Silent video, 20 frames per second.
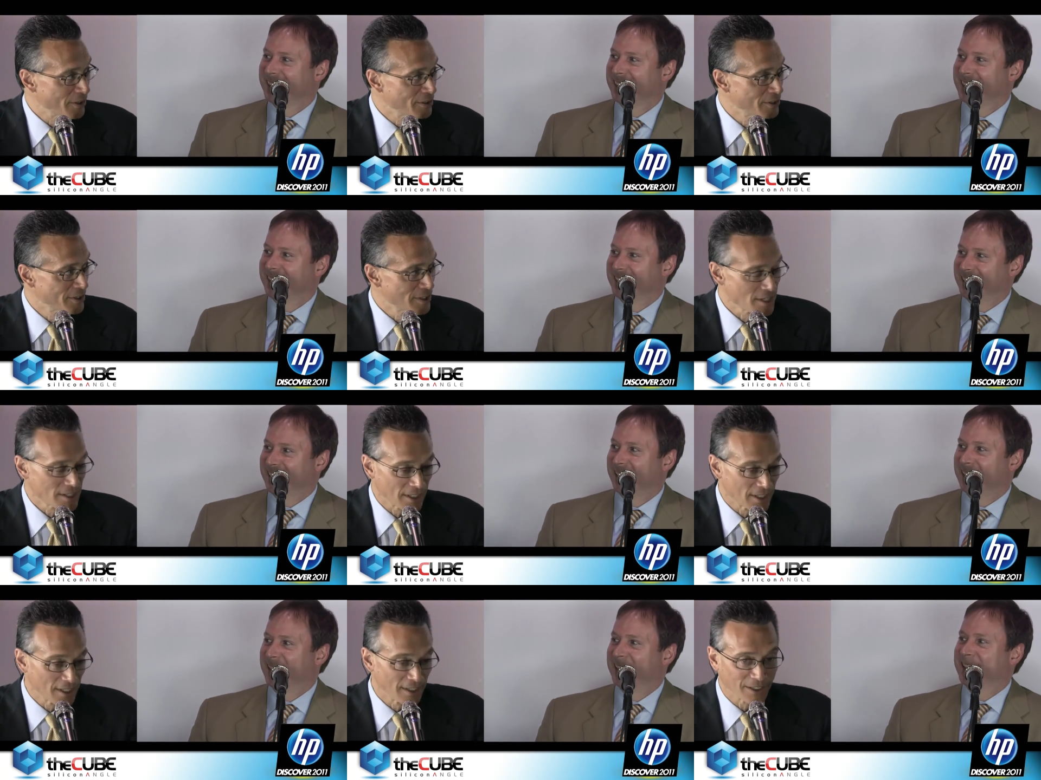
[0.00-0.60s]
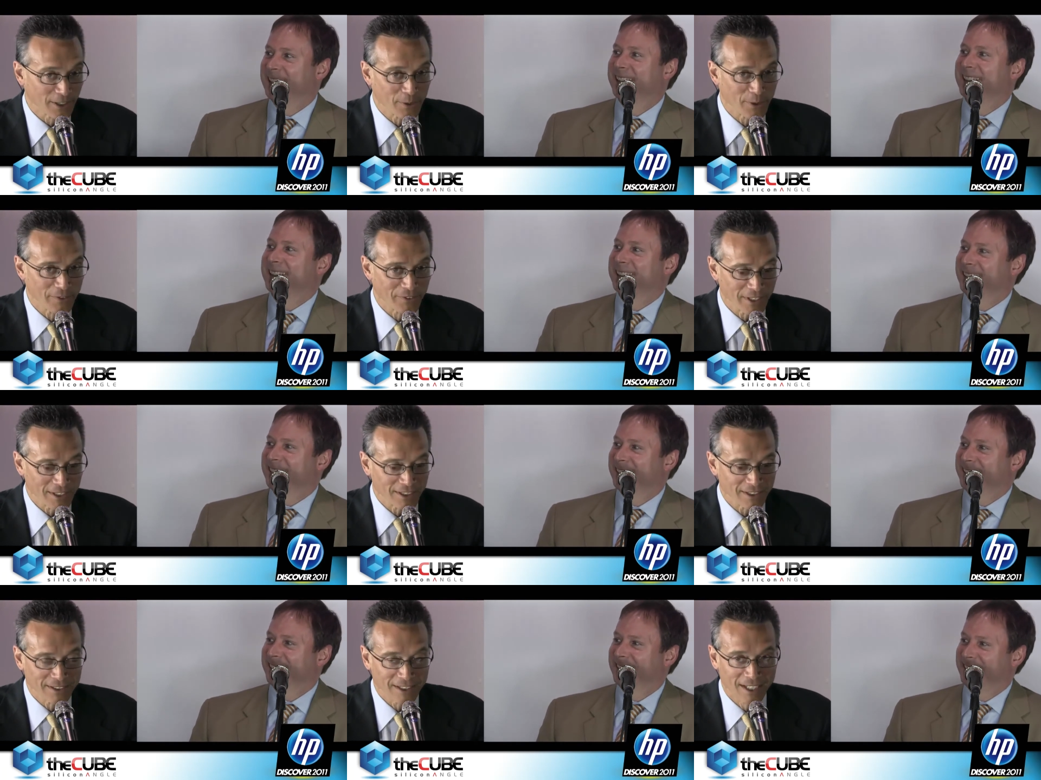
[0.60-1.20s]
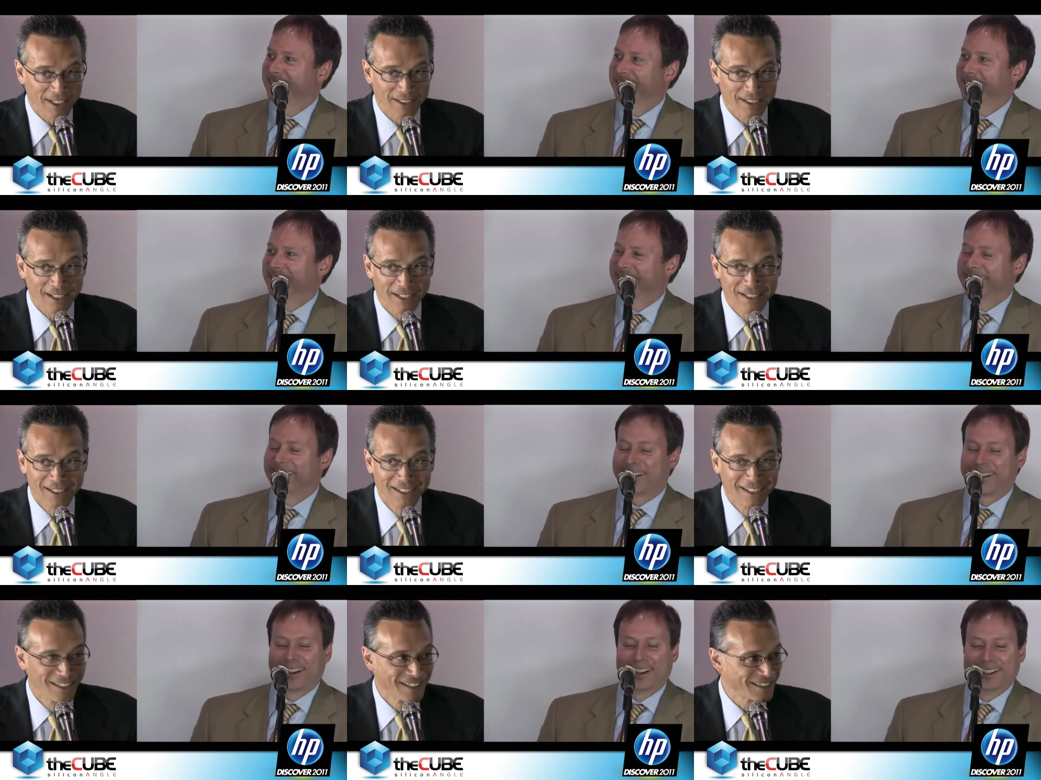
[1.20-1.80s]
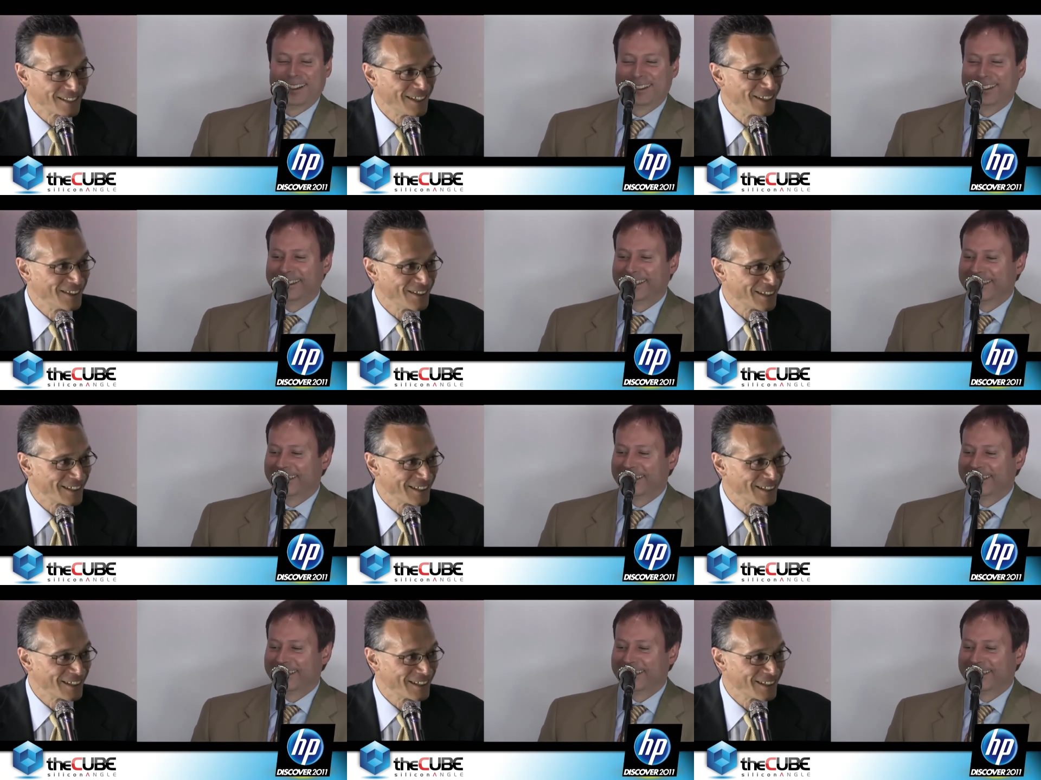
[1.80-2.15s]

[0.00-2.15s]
Speaker 1: for you. He said oh, unequivocally did. dead. Yeah. Okay.